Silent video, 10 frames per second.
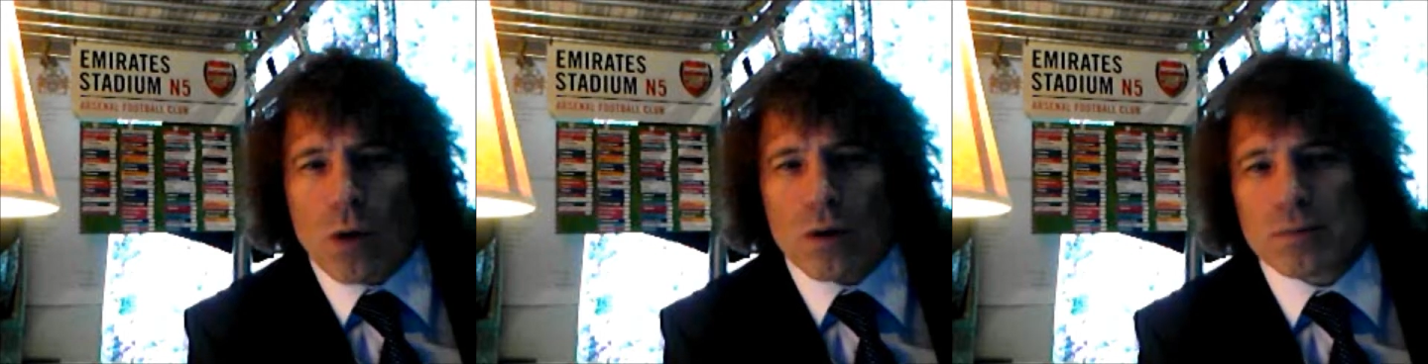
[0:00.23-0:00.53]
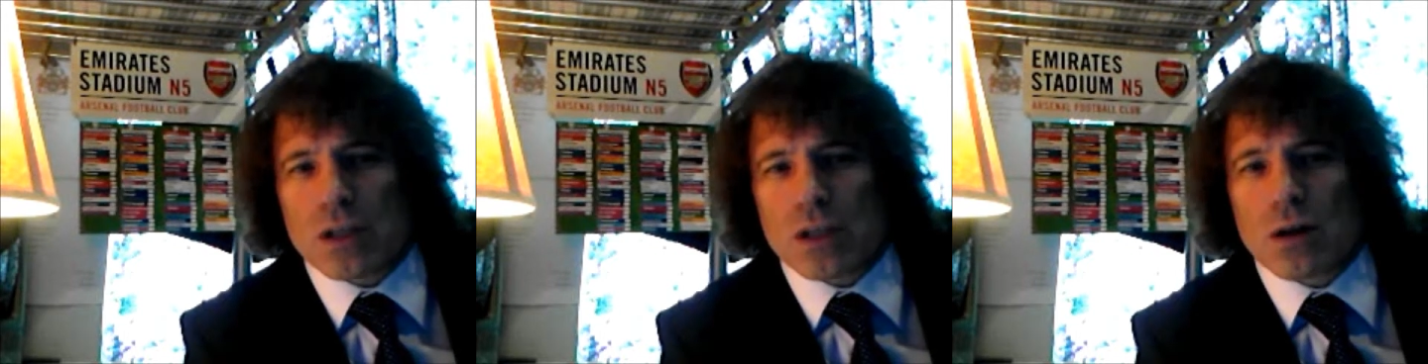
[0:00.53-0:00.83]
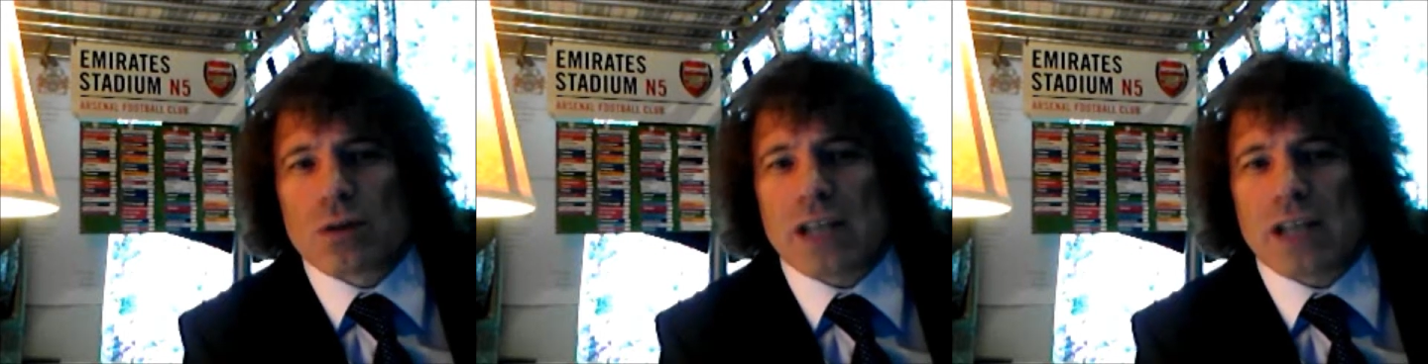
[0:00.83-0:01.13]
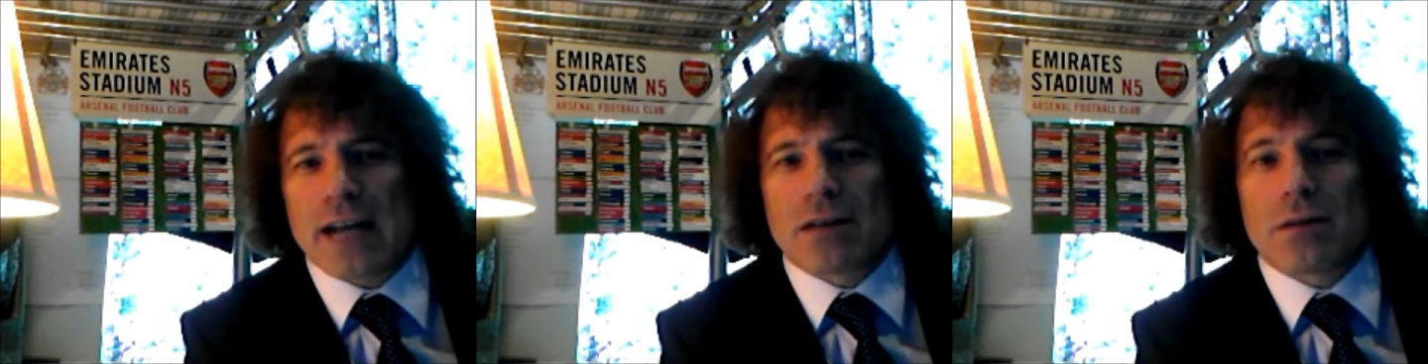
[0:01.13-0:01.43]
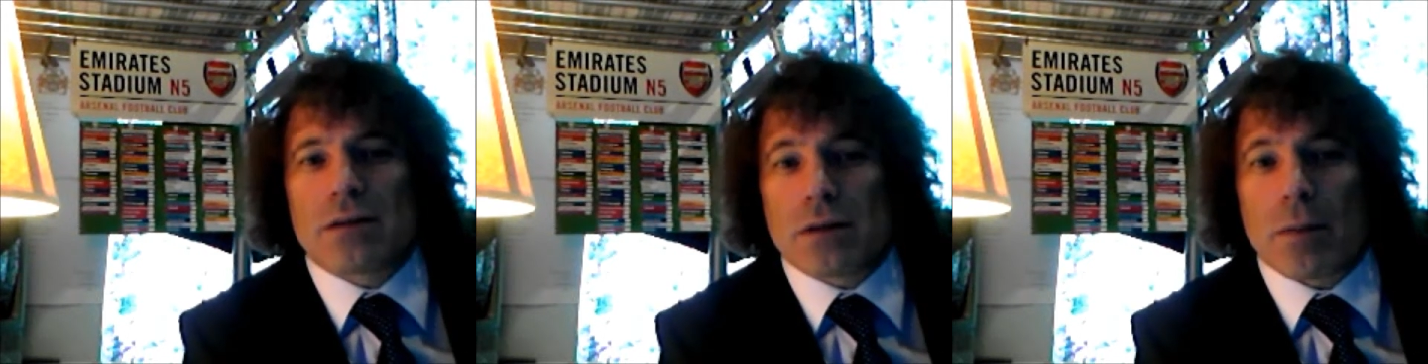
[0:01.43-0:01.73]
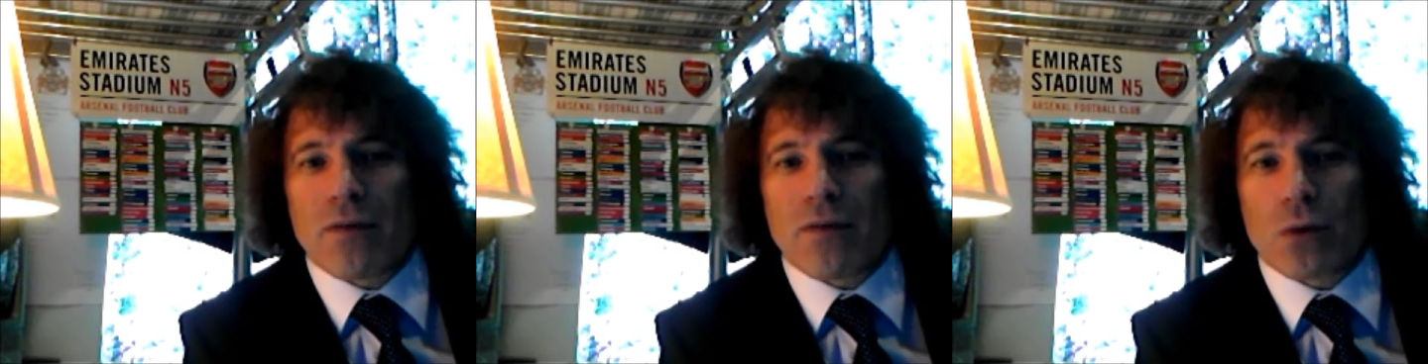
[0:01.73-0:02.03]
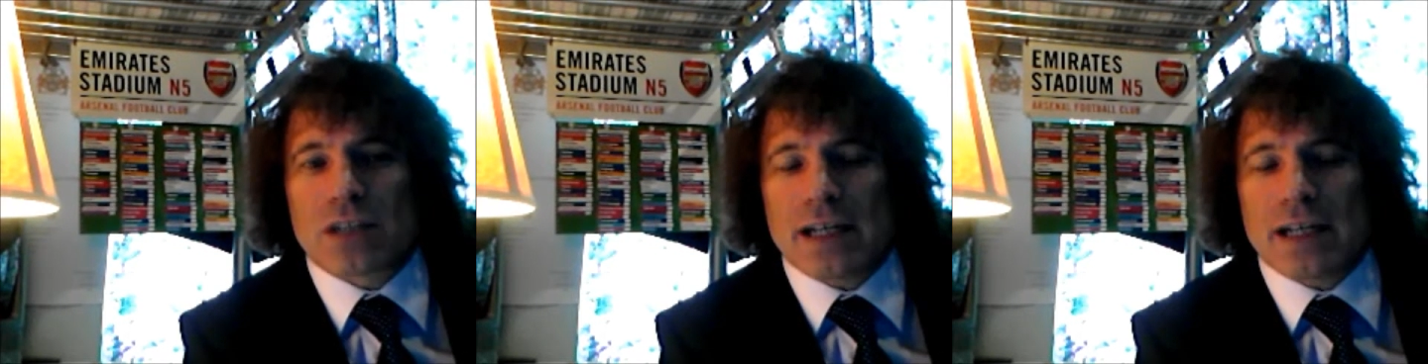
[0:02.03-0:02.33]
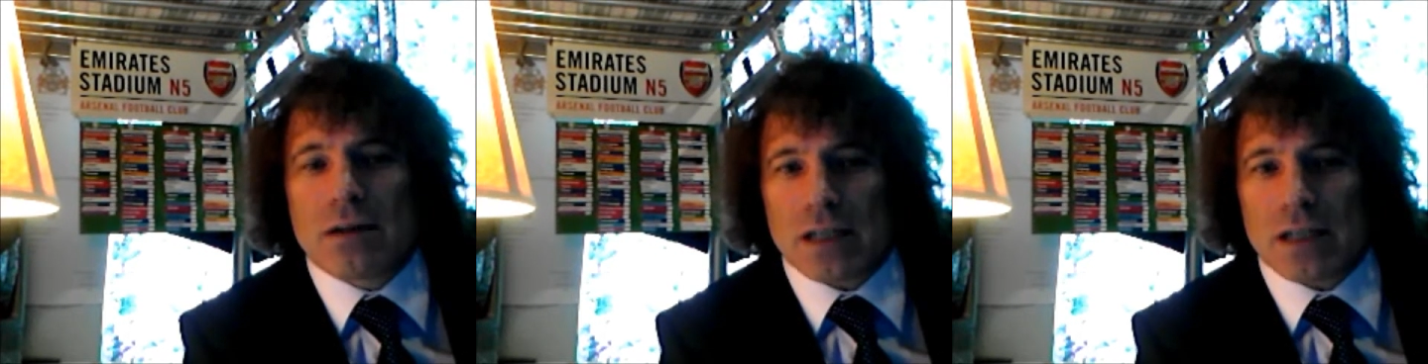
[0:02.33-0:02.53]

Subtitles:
Welcome to the Loose Cannon, number 14.